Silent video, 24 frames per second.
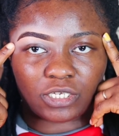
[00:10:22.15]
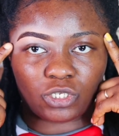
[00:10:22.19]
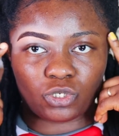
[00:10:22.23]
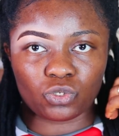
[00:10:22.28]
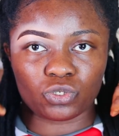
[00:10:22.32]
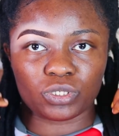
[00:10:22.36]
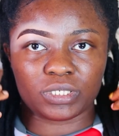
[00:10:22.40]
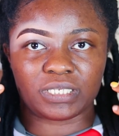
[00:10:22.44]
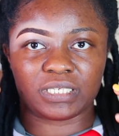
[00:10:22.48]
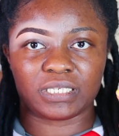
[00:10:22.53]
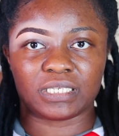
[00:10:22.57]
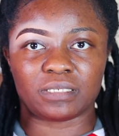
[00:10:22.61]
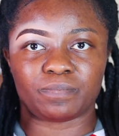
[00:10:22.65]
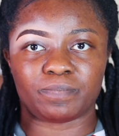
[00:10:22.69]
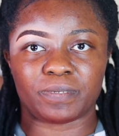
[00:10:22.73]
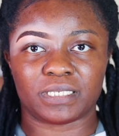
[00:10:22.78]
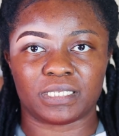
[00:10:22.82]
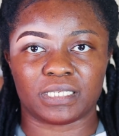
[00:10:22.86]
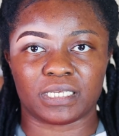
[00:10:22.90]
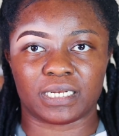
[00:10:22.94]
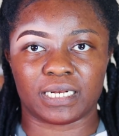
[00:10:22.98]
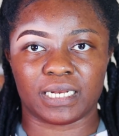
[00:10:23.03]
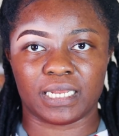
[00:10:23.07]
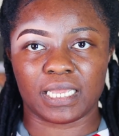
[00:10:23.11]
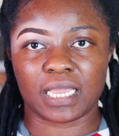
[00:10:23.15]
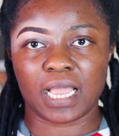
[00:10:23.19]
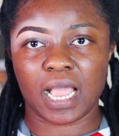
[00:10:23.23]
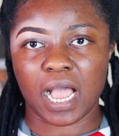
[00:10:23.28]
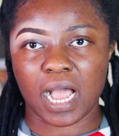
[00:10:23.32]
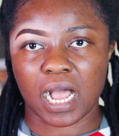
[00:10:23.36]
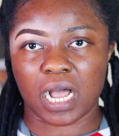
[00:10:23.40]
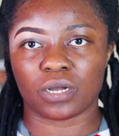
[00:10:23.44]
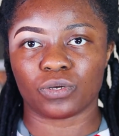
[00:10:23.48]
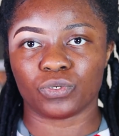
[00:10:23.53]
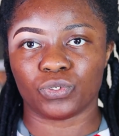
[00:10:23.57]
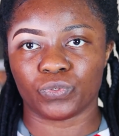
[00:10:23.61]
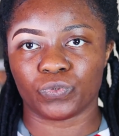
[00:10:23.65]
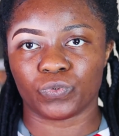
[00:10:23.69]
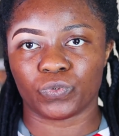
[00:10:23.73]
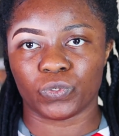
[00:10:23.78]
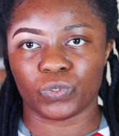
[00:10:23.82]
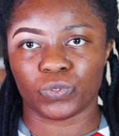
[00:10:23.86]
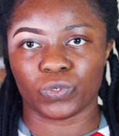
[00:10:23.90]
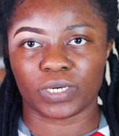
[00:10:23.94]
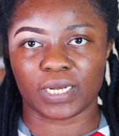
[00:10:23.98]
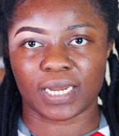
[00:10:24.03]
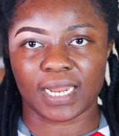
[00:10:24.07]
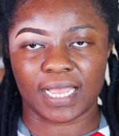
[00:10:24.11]
So this is basically how you
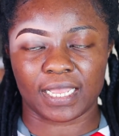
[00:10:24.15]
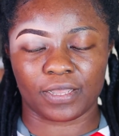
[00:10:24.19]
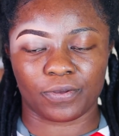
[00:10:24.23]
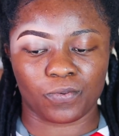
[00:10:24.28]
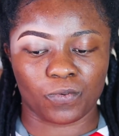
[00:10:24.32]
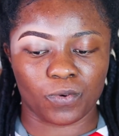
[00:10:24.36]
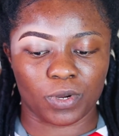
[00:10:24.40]
look like